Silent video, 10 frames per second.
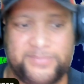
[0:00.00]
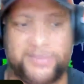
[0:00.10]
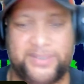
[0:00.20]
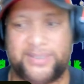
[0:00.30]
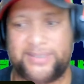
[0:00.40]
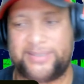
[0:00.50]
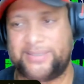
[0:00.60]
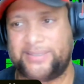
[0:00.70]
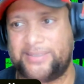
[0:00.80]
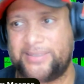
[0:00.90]
Good,
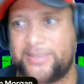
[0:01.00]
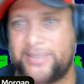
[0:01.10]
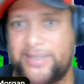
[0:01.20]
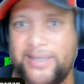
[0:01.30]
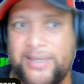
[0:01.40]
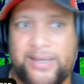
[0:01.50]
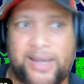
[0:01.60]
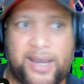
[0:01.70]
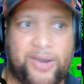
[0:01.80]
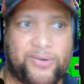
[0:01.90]
good, good.
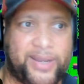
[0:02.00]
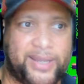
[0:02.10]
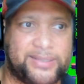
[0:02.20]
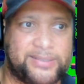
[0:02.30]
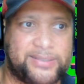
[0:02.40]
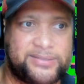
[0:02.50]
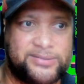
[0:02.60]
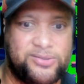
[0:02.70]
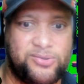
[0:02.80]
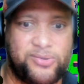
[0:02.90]
All right, let's
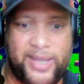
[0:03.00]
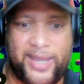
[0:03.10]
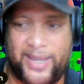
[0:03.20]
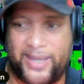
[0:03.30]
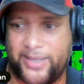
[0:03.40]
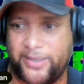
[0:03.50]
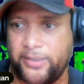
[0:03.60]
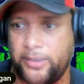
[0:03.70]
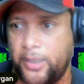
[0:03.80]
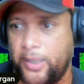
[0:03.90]
go ahead
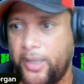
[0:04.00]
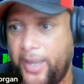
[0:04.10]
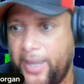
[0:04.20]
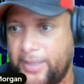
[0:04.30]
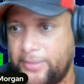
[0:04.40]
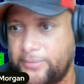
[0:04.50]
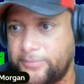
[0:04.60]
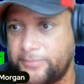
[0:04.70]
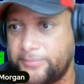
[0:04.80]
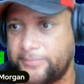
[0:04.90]

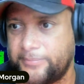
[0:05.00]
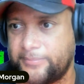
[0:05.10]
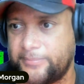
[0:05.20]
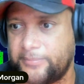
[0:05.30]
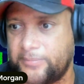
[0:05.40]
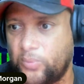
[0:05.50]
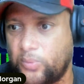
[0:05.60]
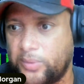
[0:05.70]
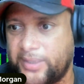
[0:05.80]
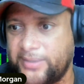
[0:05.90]
and
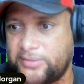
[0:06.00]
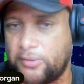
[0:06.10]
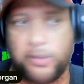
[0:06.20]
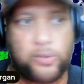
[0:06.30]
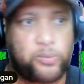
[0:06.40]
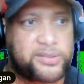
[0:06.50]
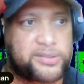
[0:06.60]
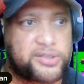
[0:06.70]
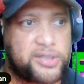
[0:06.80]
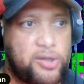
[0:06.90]
get started with
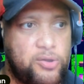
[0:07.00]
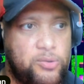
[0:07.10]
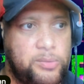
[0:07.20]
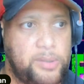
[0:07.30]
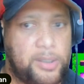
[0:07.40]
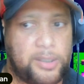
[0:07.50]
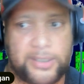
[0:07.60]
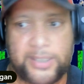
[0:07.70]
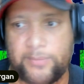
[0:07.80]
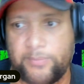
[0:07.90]
the show.
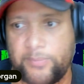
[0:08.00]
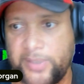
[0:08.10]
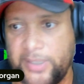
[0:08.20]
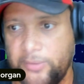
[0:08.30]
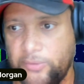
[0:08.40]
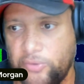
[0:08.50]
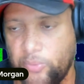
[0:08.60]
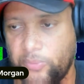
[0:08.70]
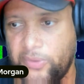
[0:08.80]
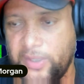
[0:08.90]
Let me
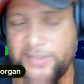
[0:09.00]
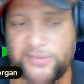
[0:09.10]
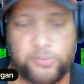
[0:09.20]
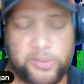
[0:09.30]
do this.